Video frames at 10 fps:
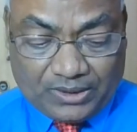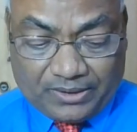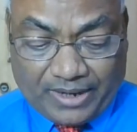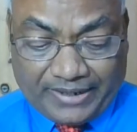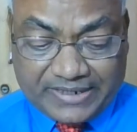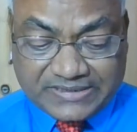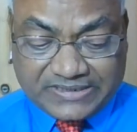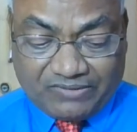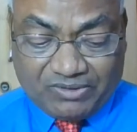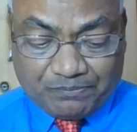
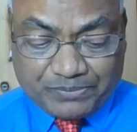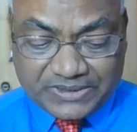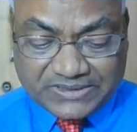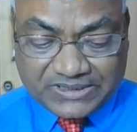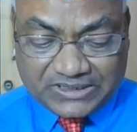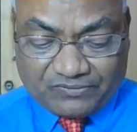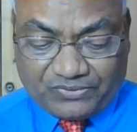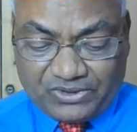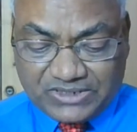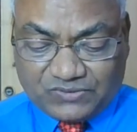97% of
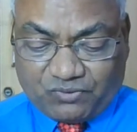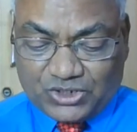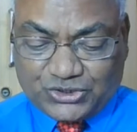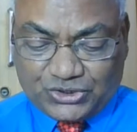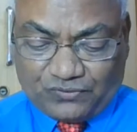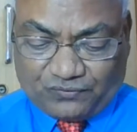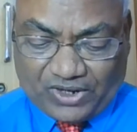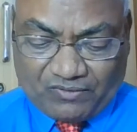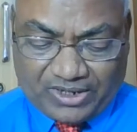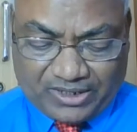US Fortune
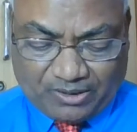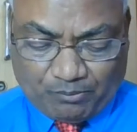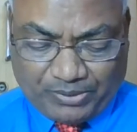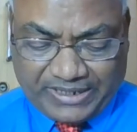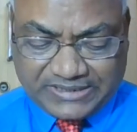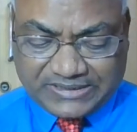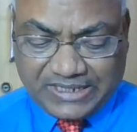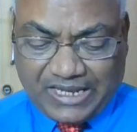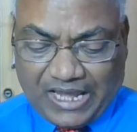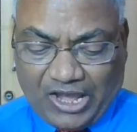500 companies
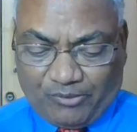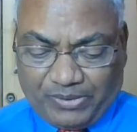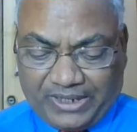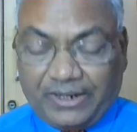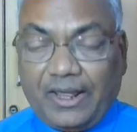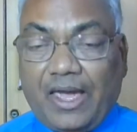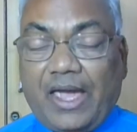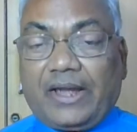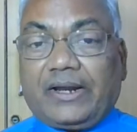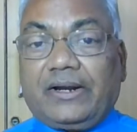have been
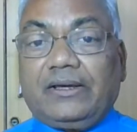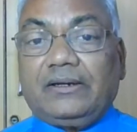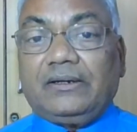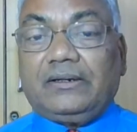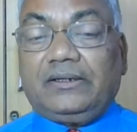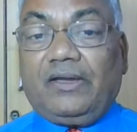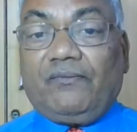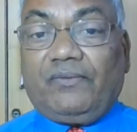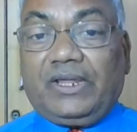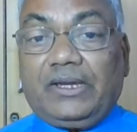hacked
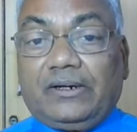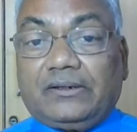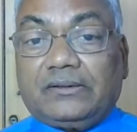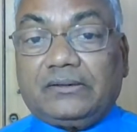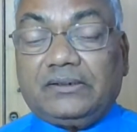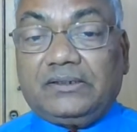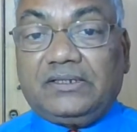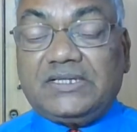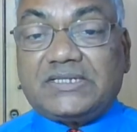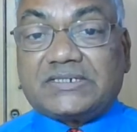every year. This is the